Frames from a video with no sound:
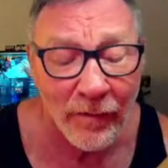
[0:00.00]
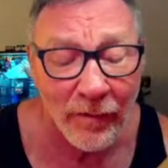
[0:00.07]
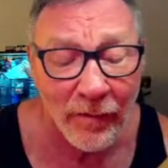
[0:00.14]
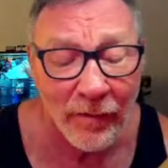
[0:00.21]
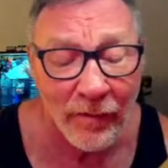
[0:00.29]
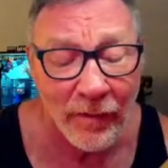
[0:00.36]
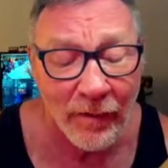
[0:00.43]

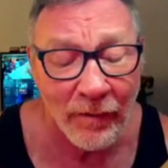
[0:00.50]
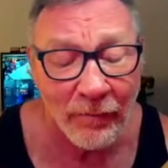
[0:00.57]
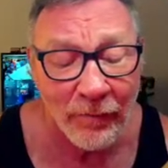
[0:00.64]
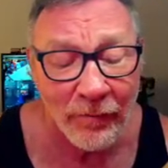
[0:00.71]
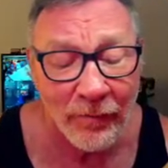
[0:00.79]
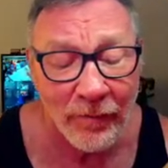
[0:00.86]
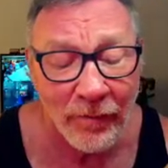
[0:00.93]
And that one's
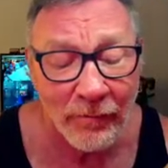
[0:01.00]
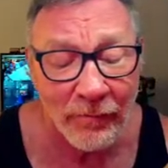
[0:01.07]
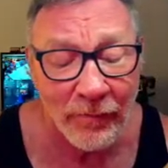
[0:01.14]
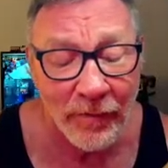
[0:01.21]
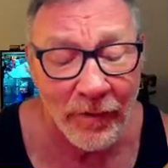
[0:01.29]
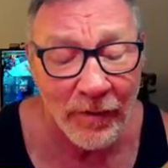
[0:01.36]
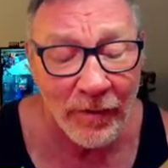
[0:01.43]
covered
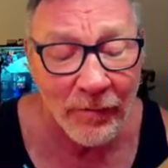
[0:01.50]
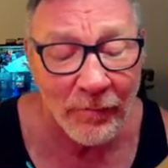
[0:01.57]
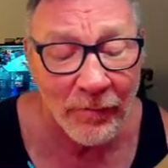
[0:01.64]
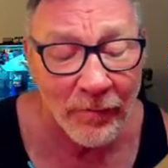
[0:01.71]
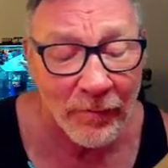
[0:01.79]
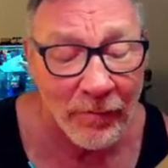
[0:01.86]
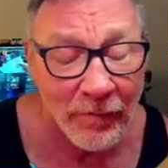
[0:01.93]
up.
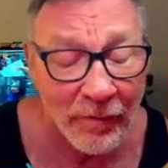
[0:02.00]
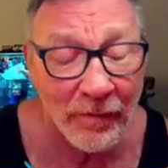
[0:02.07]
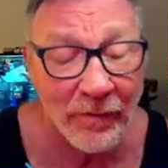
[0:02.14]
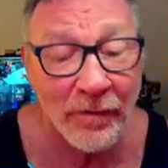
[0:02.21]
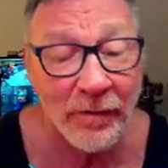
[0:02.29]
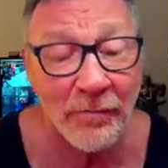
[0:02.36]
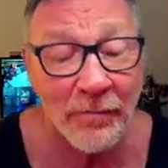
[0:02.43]

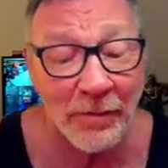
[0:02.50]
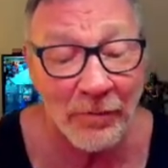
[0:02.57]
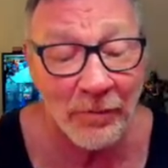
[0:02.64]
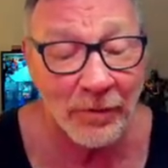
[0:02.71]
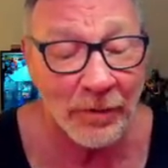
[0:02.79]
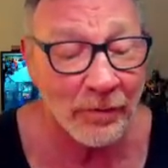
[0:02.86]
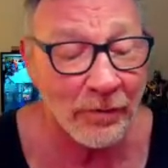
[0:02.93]
Maybe we
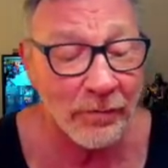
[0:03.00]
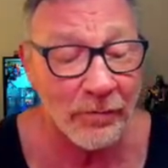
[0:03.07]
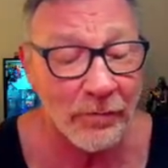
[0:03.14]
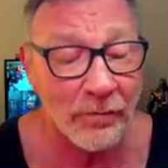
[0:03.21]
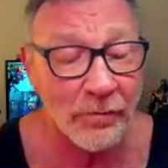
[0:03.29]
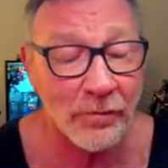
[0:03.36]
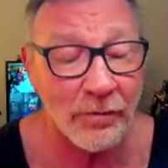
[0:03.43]
can do
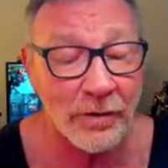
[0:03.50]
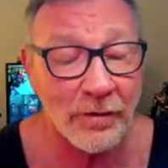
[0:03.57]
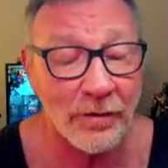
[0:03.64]
a little